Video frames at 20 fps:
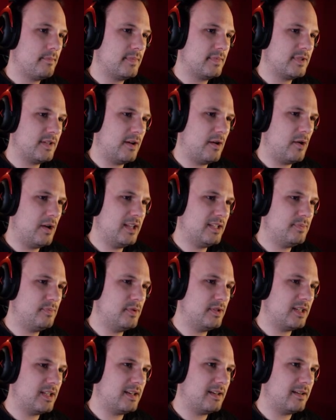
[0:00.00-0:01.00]
So let's
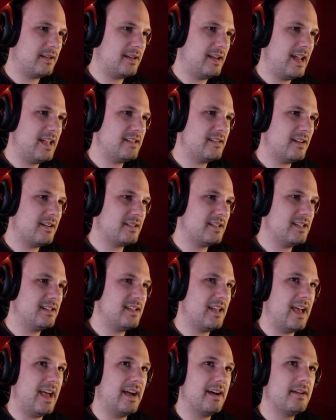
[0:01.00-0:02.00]
put the clay jars in
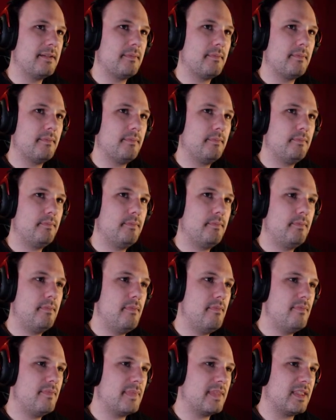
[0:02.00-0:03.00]
there.
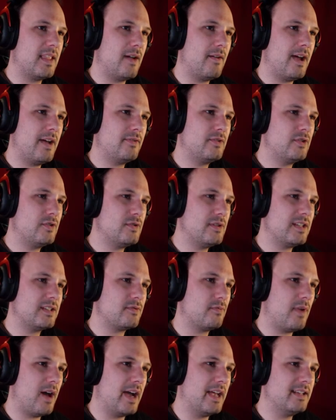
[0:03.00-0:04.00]
Now I have to do
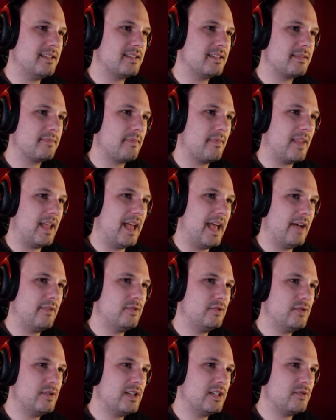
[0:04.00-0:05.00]
this right.
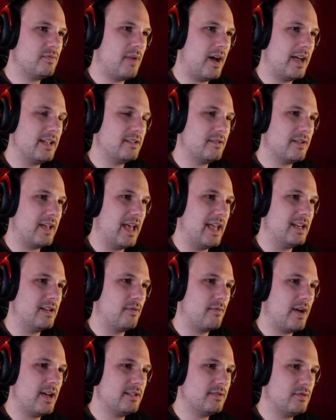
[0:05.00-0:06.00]
Okay, in
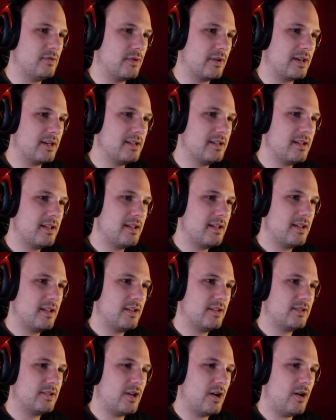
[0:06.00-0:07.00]
the right order.
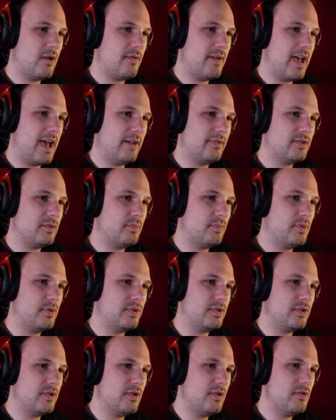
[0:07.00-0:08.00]
So we have to
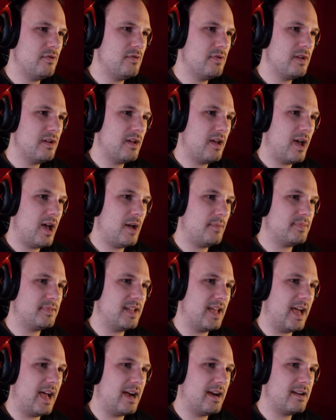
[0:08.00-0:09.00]
put you up
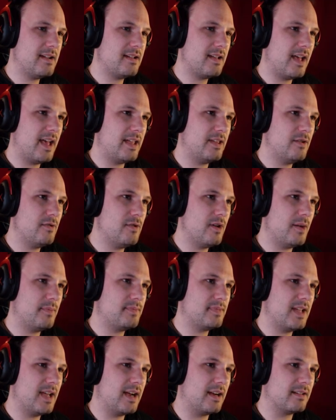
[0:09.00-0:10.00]
there and you
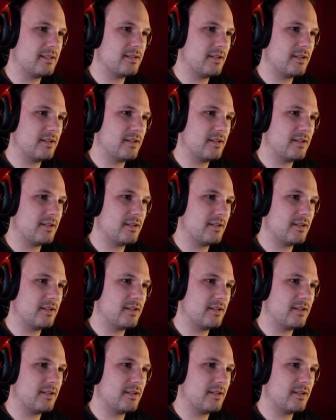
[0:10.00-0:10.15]
up there.